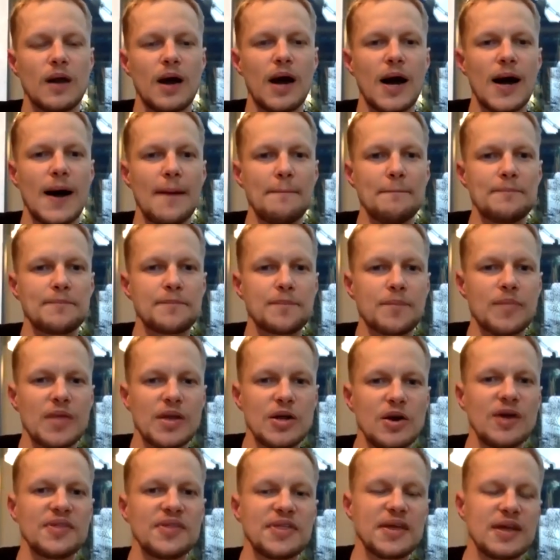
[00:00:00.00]
Um,
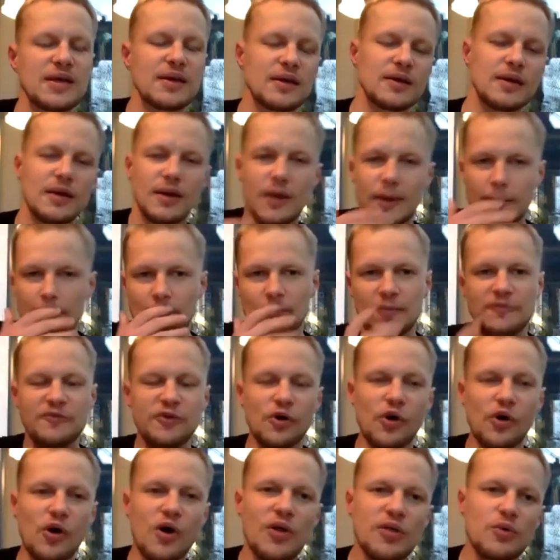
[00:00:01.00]
you know, I think
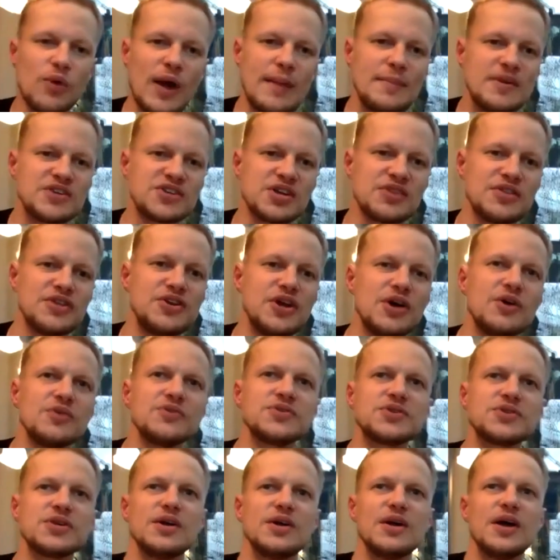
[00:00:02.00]
for all the ripeness on the
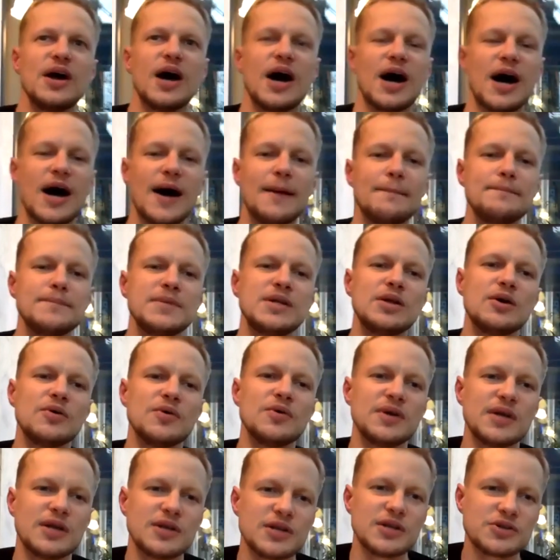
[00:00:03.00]
nose, um, you
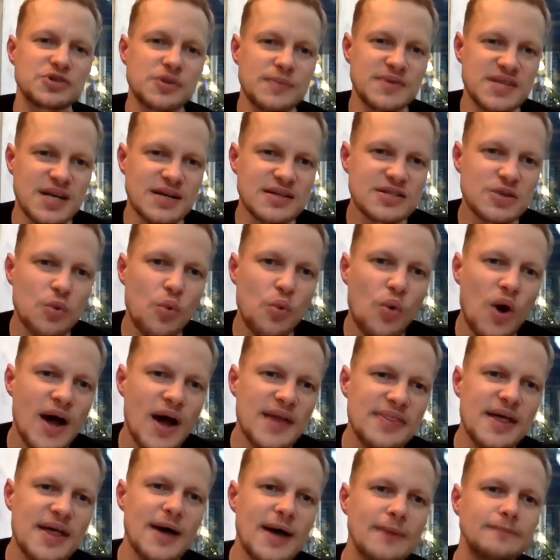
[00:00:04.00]
know, it, it should be said it's a
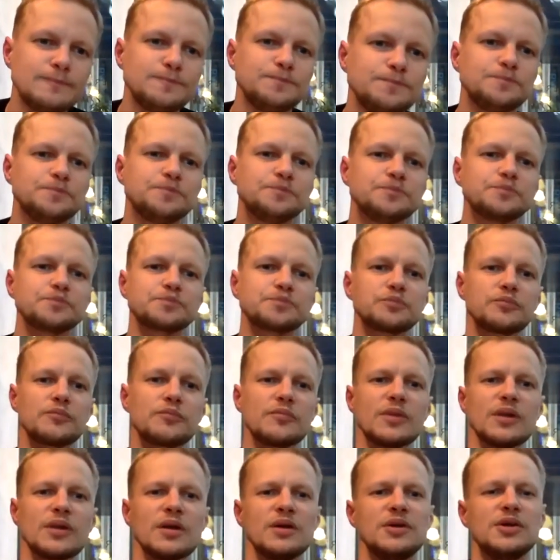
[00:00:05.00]
wine that,
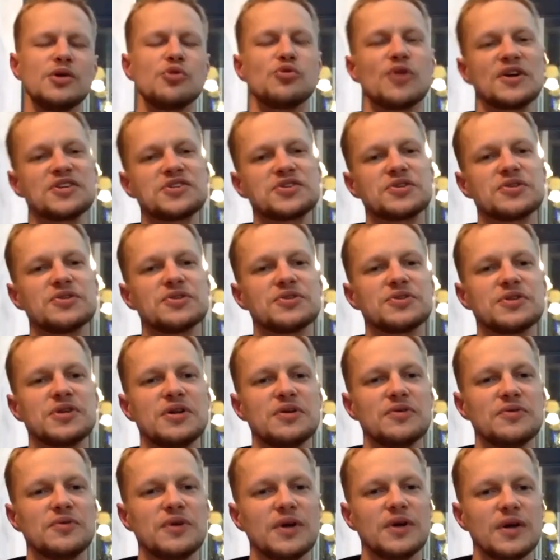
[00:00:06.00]
you know, registers,
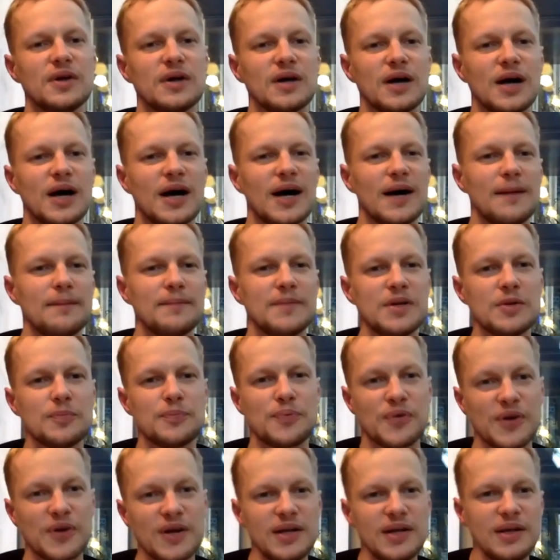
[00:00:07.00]
you know, um, you know,
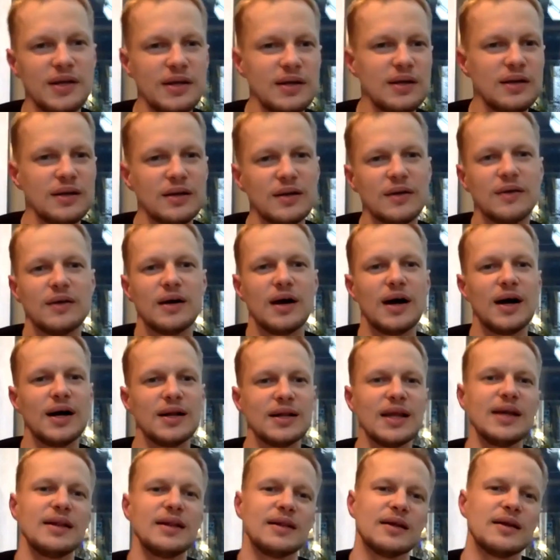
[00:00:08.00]
pretty
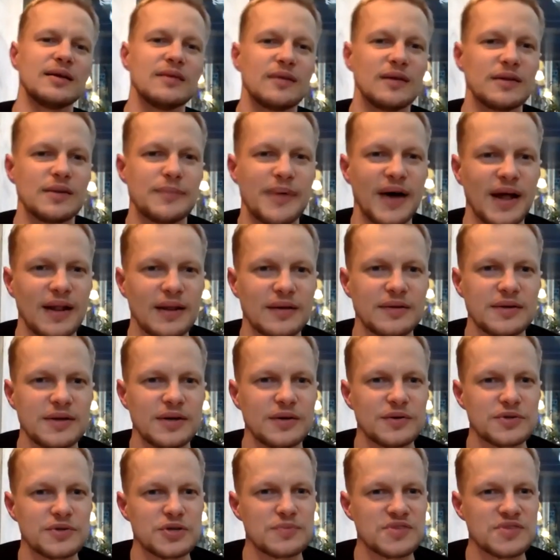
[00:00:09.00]
uh, lightly on the palate, you
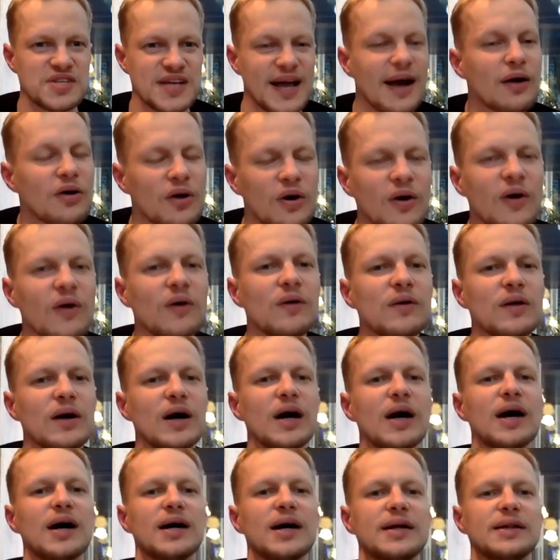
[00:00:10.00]
know, in terms of the alcohol,
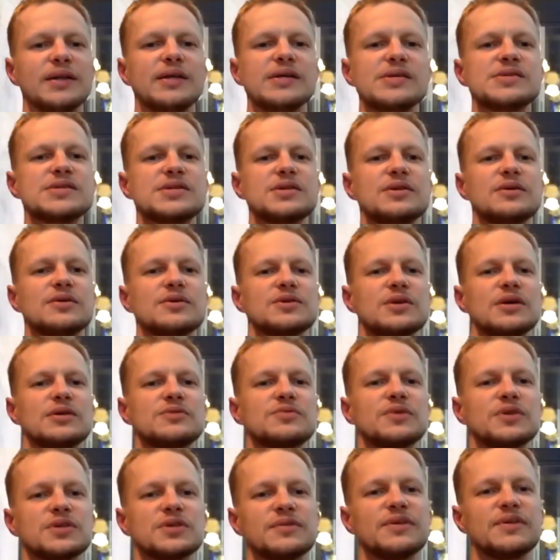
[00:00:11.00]
uh, at least, you know,
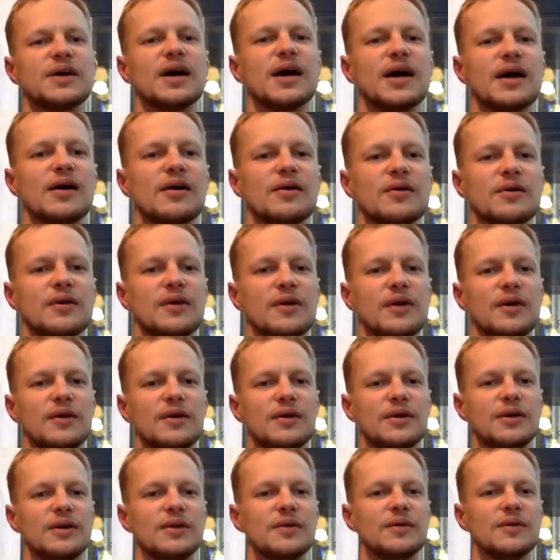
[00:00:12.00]
it's relatively high out,
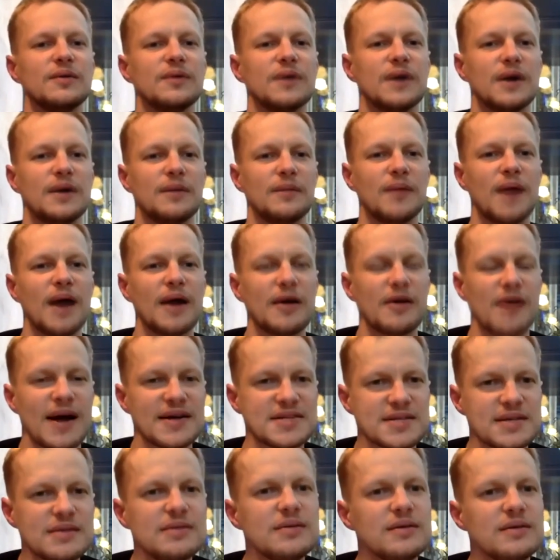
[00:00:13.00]
you know, um, higher
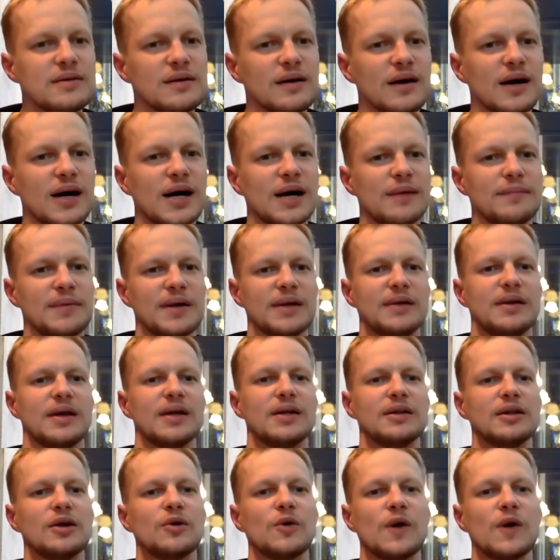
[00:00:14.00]
acid um, and,
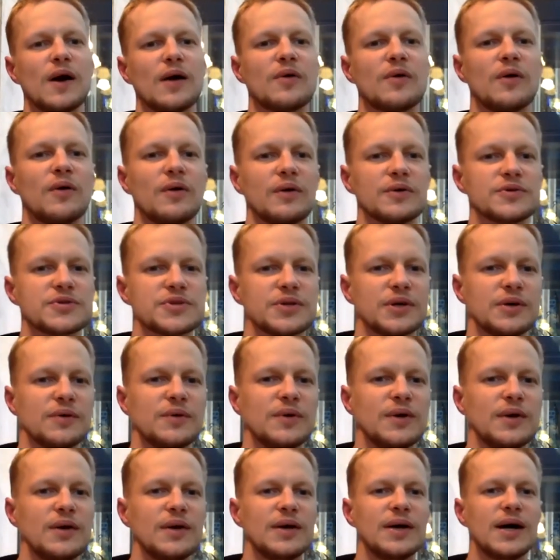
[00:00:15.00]
and lower alcohol.
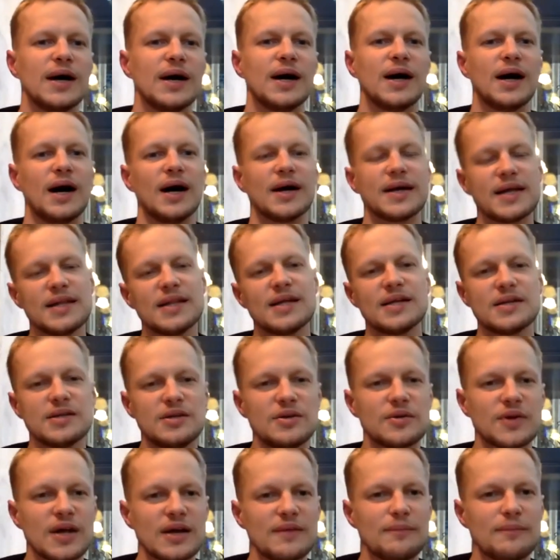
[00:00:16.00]
So uh, again, that,
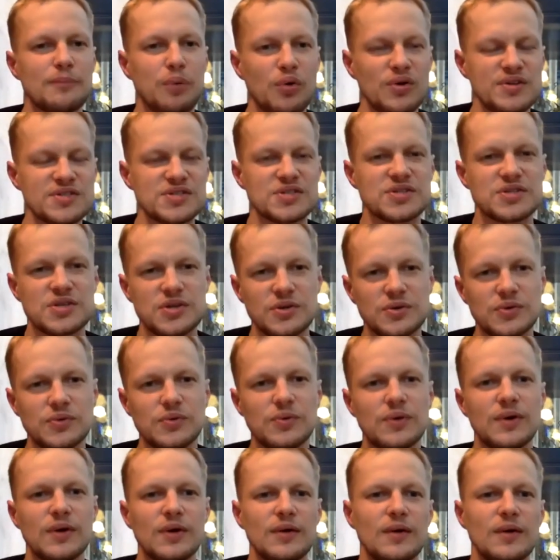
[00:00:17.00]
you know, kind of points
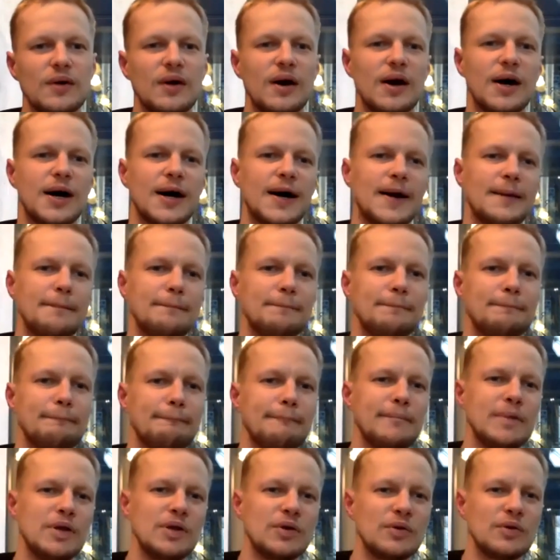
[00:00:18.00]
to, um,
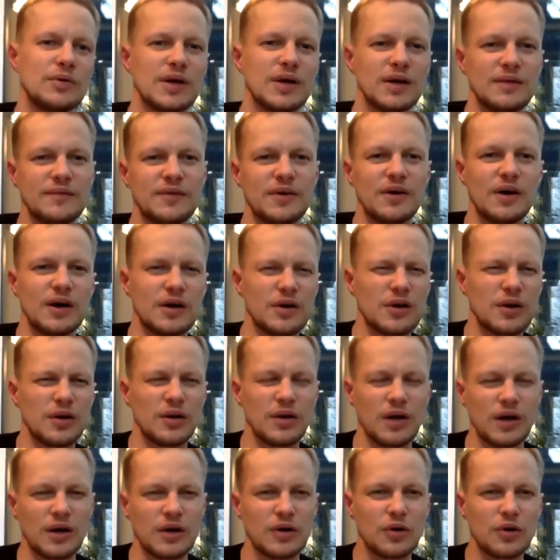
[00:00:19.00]
you know, kind of
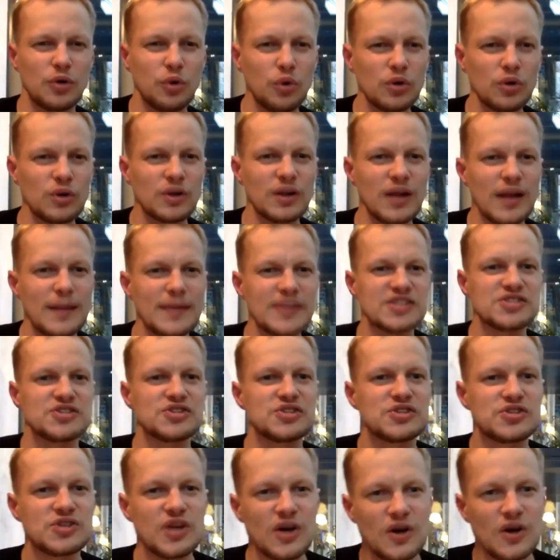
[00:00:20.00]
a, a cooler climate
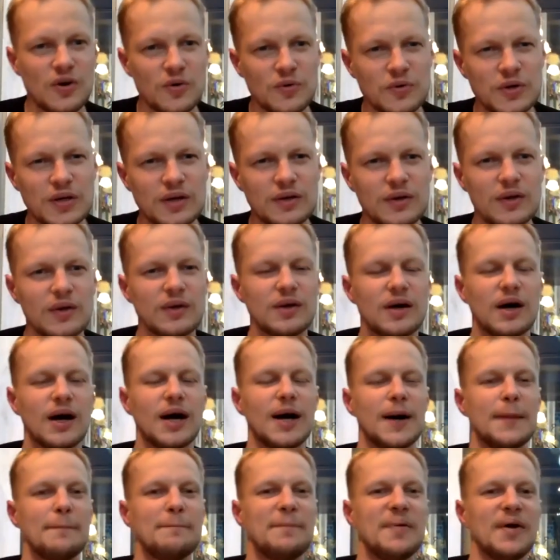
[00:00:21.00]
zone,
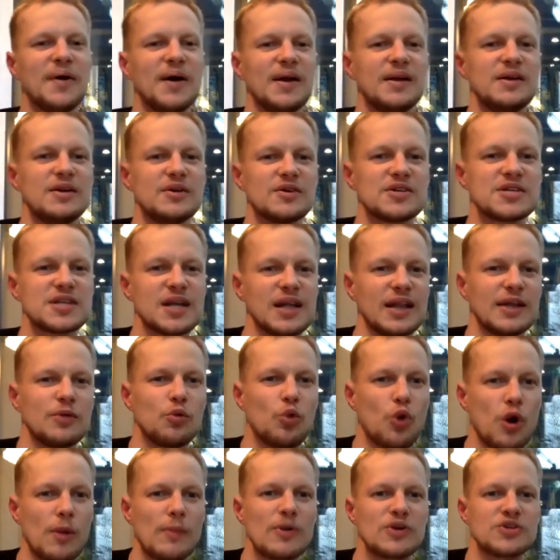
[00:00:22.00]
um, but, you know, slightly
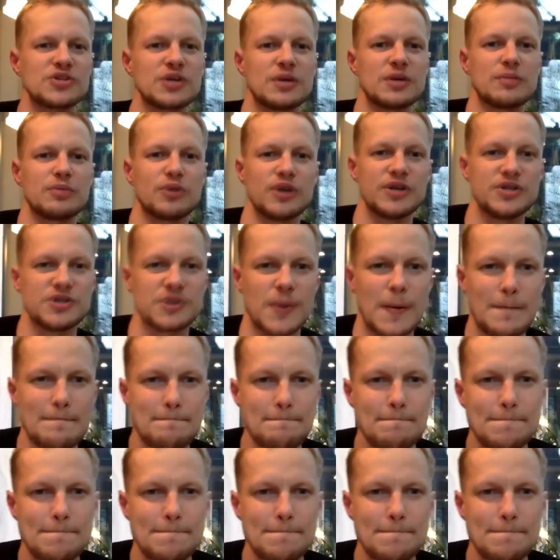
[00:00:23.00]
warmer subregion.